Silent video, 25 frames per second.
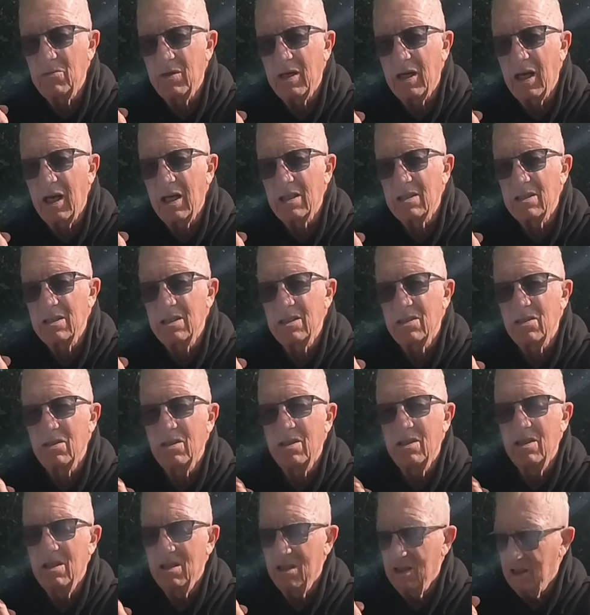my glasses,
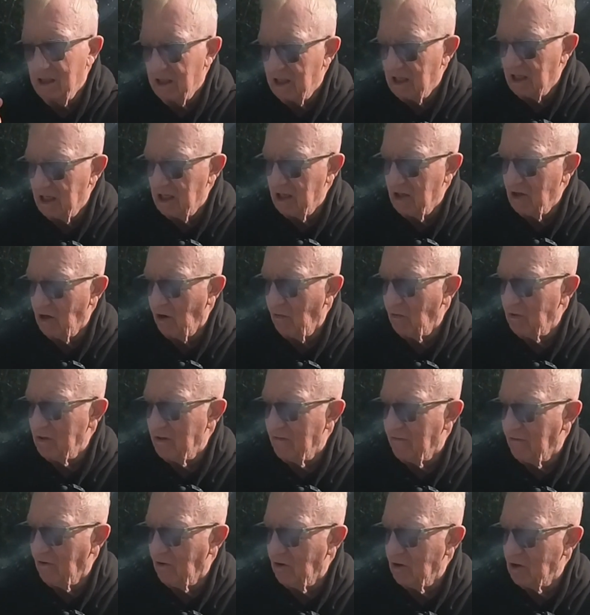not with
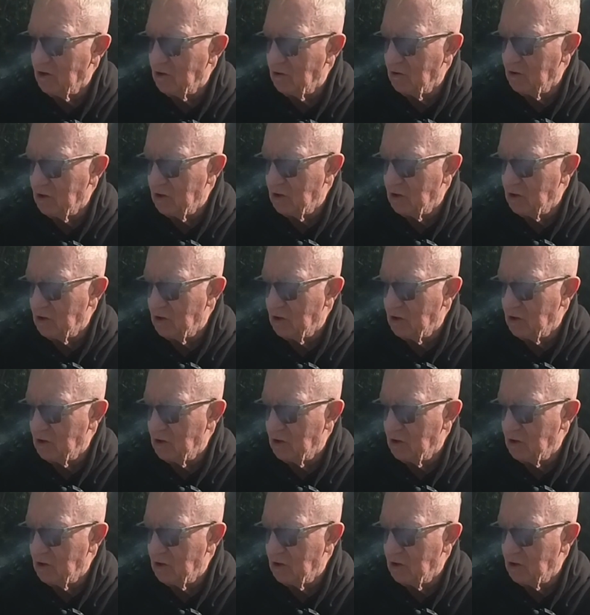the visor